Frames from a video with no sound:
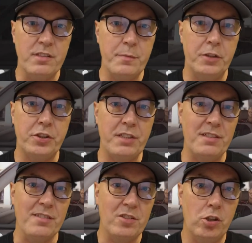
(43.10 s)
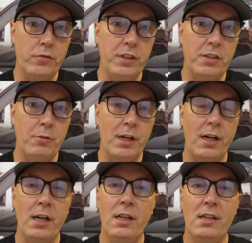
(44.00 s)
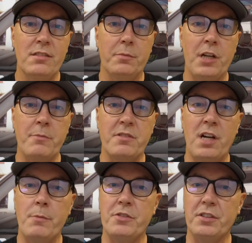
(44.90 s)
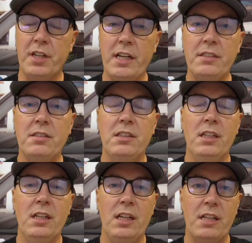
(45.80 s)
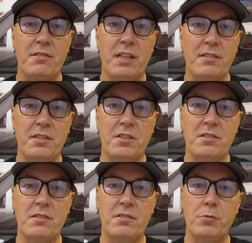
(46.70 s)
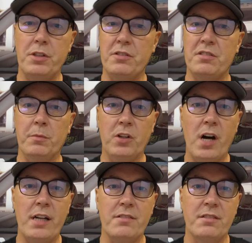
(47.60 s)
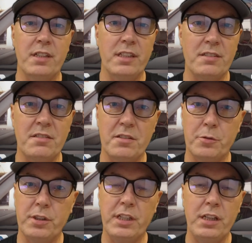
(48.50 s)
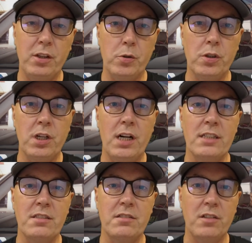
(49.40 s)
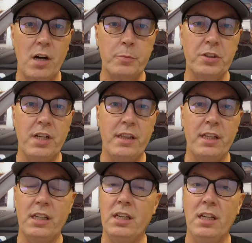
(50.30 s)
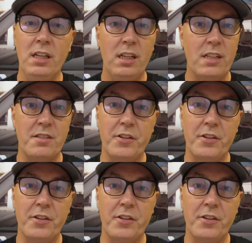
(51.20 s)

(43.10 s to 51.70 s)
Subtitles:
especially since COVID, where sometimes times are tight. It's nice to just reduce some costs. And this is a really low cost option, I think. It's a